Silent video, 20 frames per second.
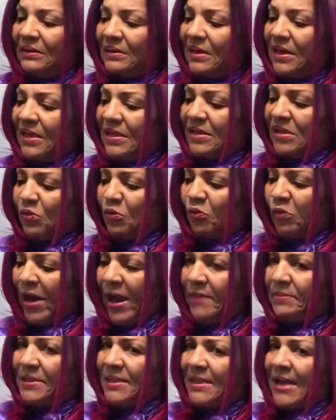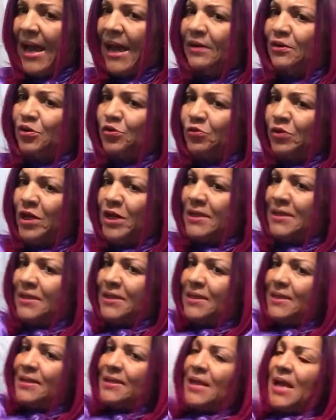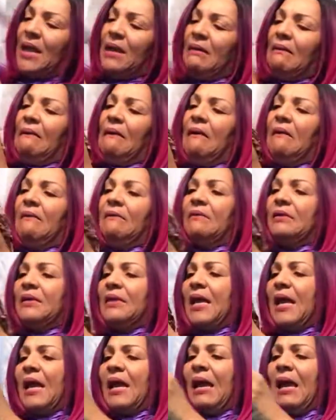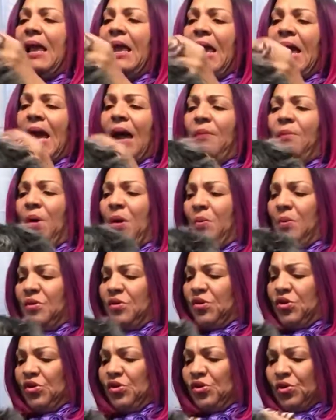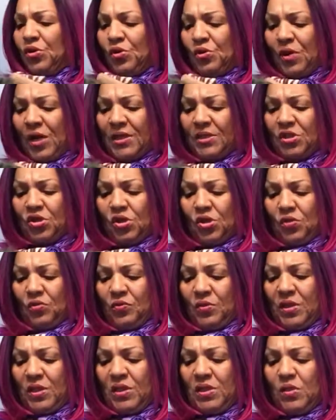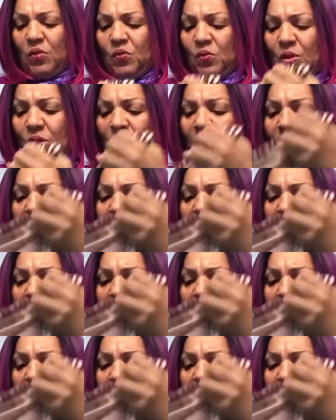it's a wrap style dress and it's got a long tie. I'm almost sure I showed this one.